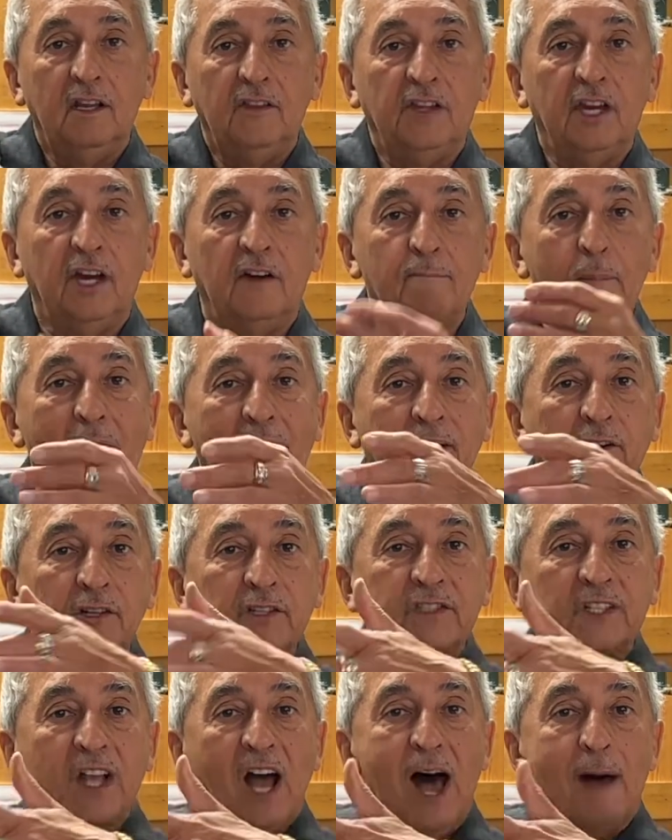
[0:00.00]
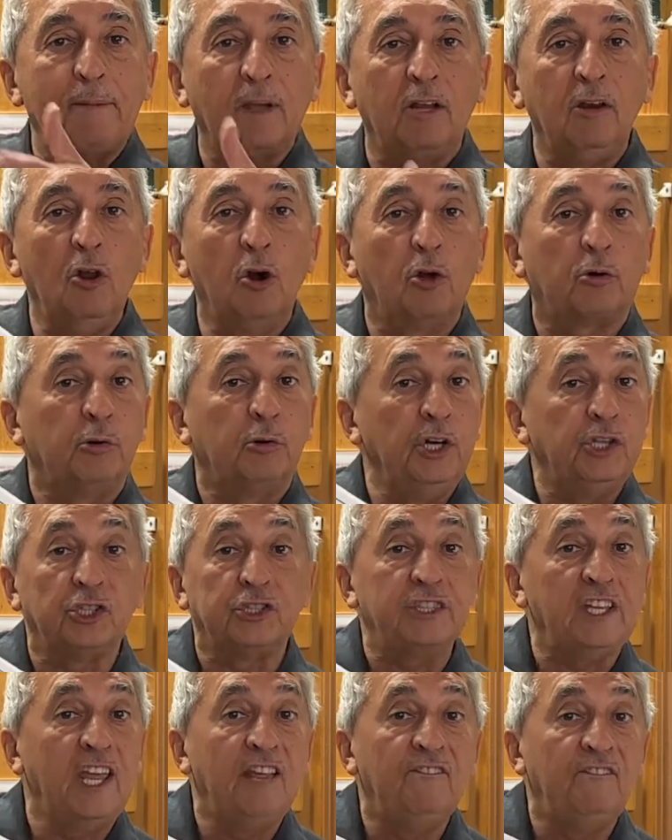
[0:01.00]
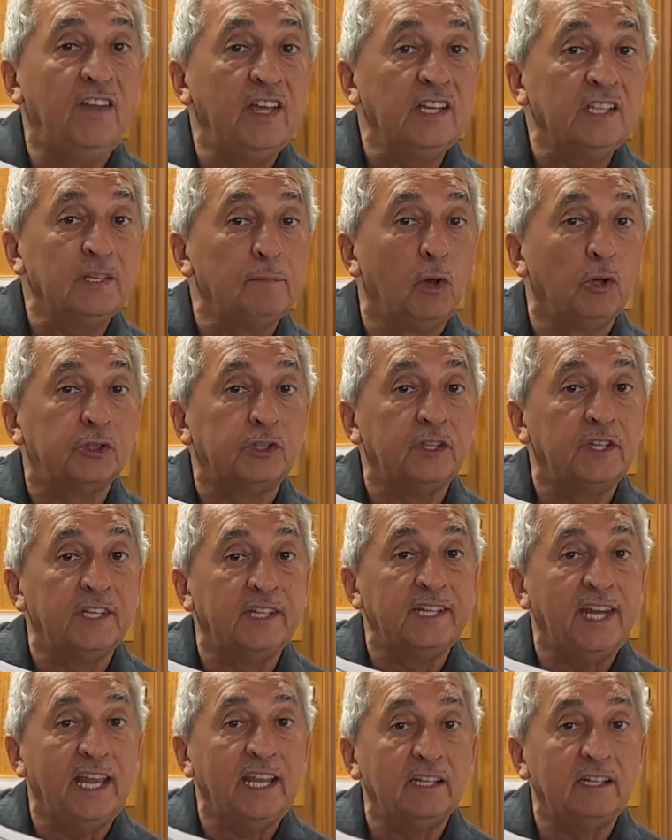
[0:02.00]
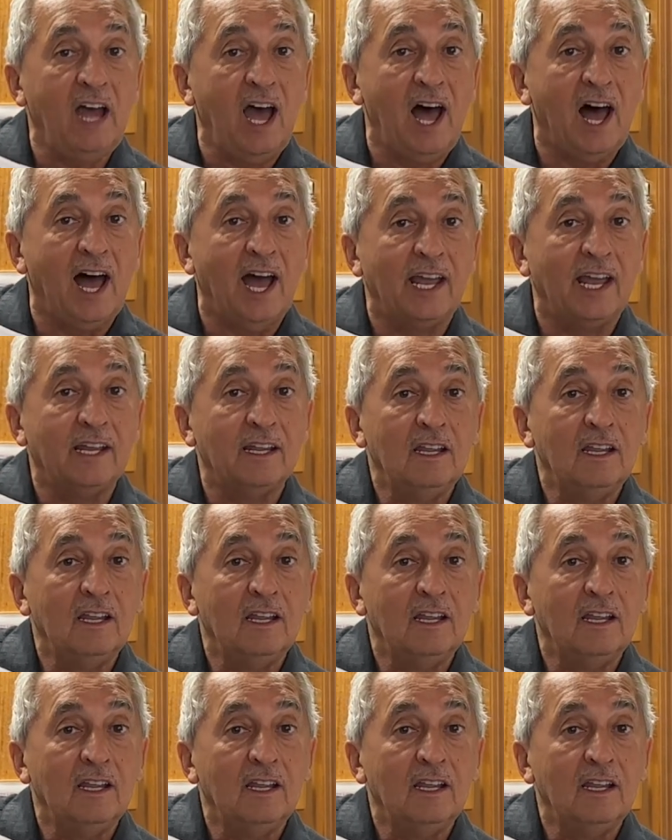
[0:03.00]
They're microscopic little creatures, invisible to the naked eye.